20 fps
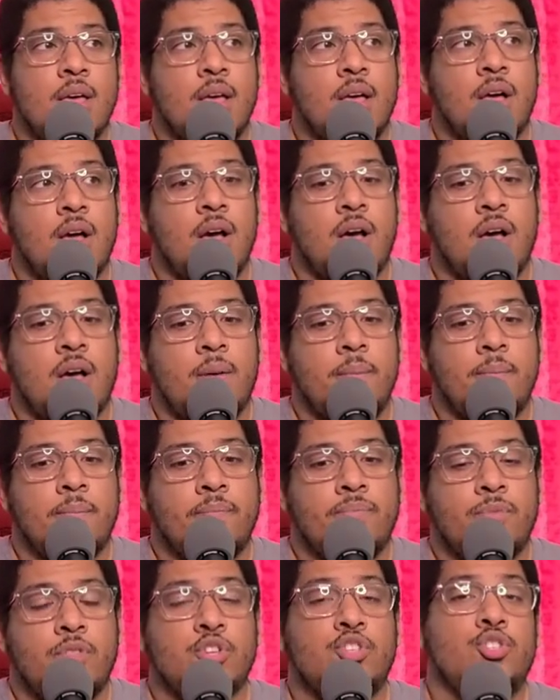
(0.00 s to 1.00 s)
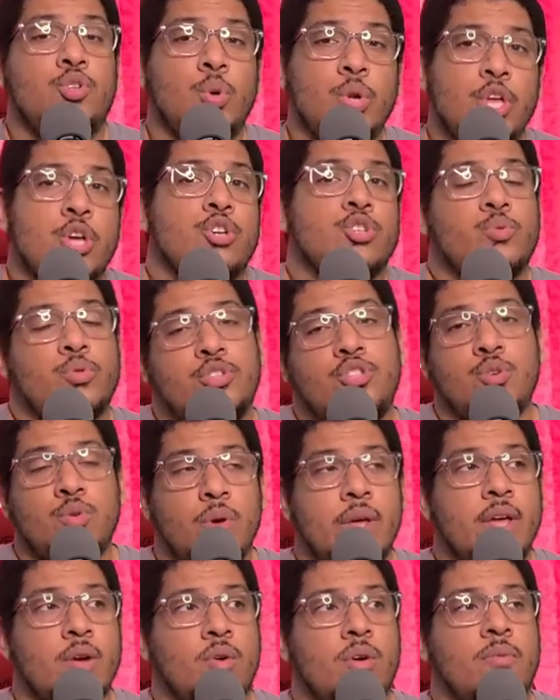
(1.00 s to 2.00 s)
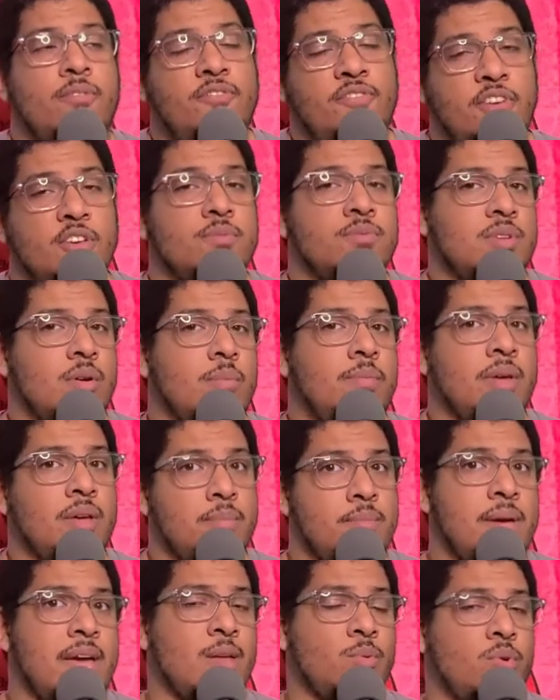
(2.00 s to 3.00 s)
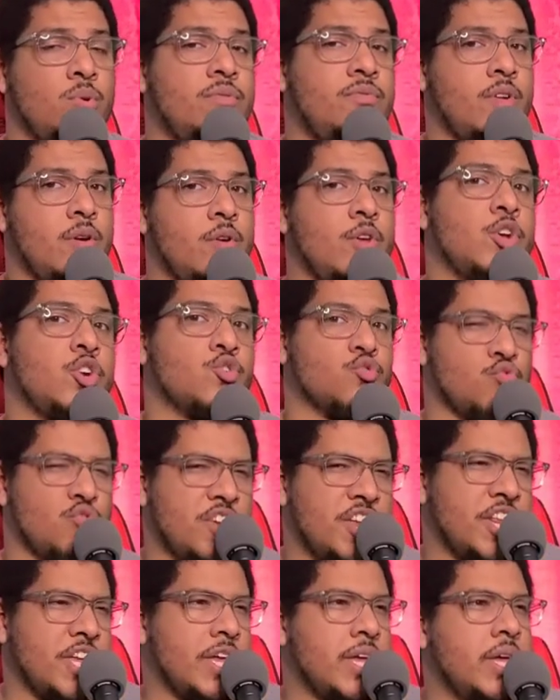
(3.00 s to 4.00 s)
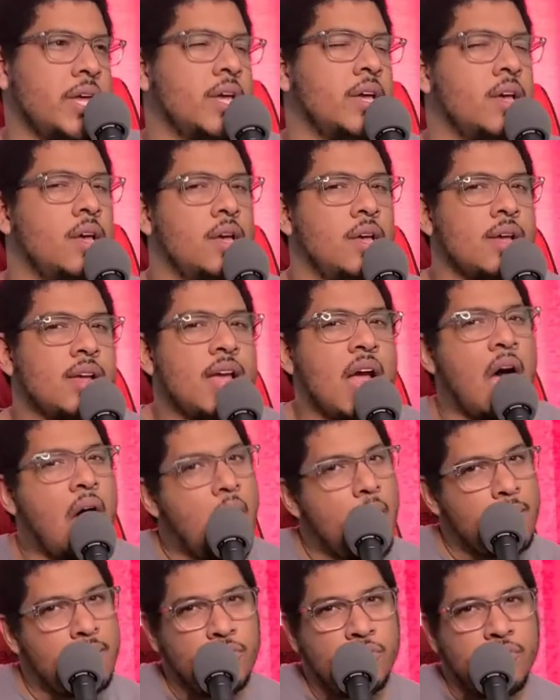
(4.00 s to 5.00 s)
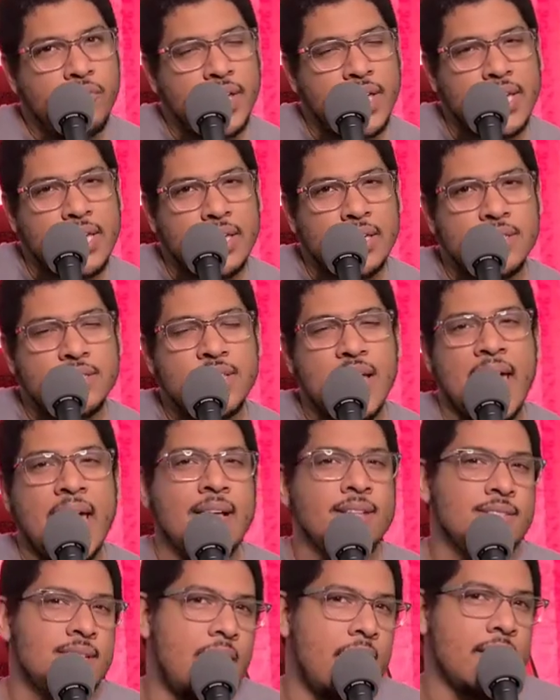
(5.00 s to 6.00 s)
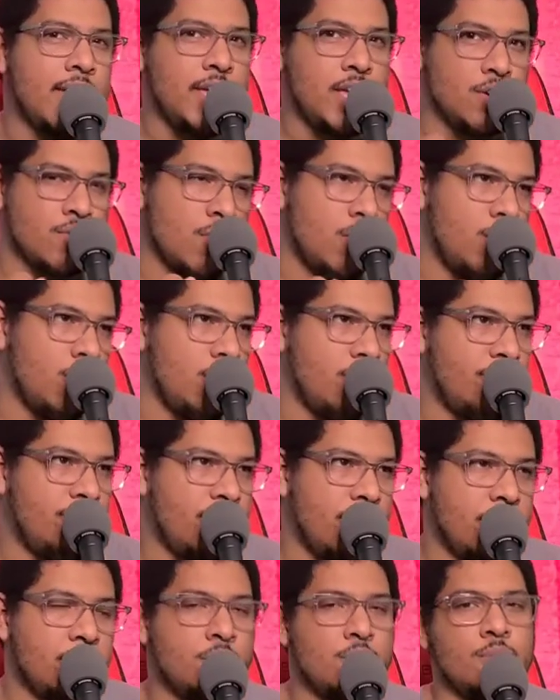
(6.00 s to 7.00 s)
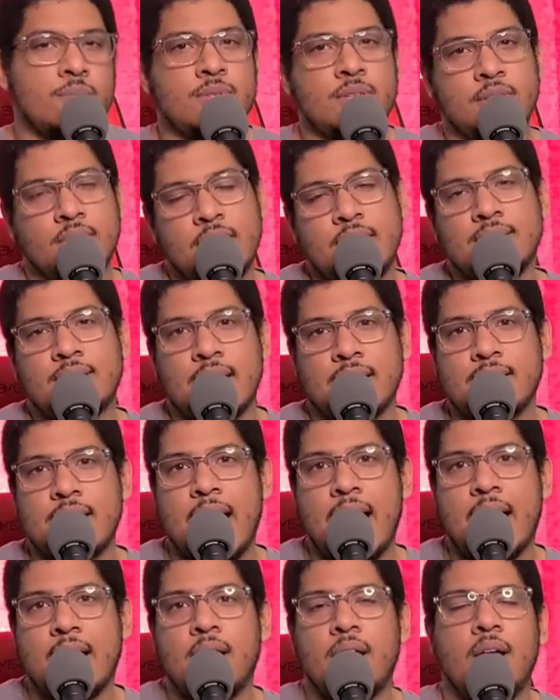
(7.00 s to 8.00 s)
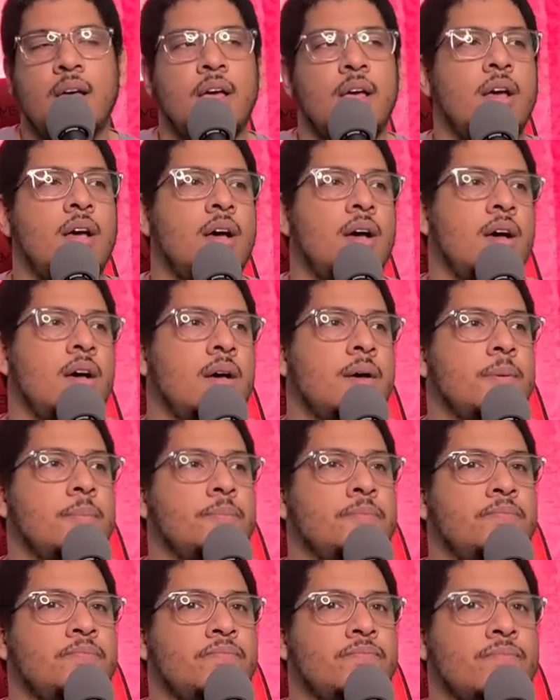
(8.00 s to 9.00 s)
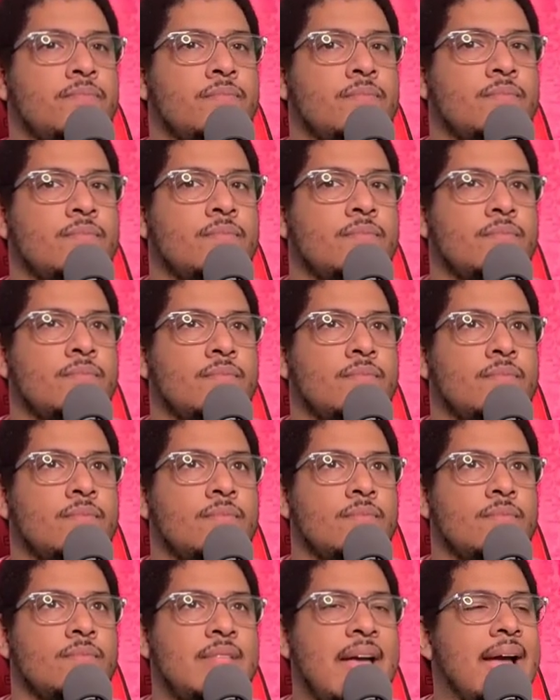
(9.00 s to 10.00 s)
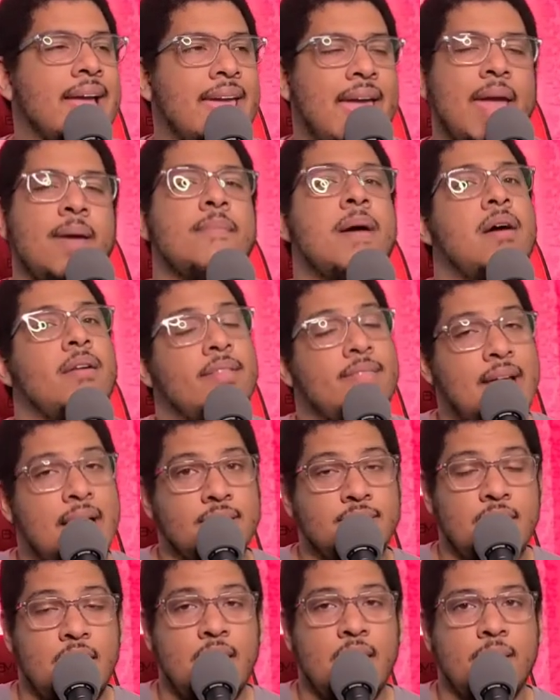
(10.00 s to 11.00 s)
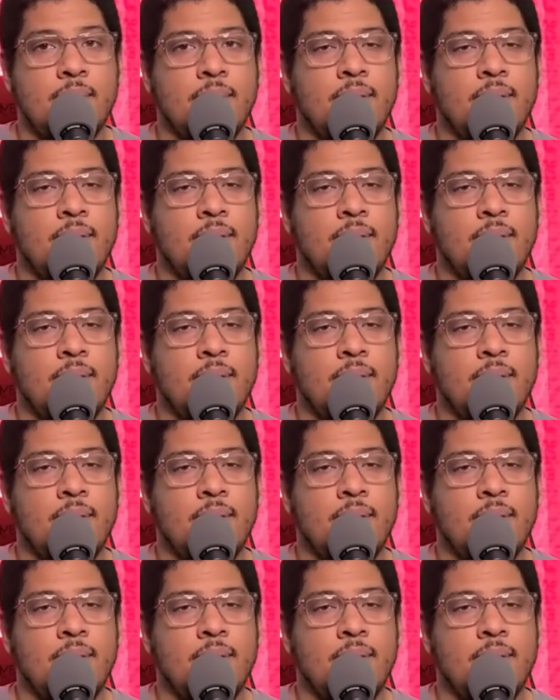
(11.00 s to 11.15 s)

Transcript: um, the studios were doing, or films that were being made were very gritty, cop movies, anti-hero films and things like that, um, that came out at that time.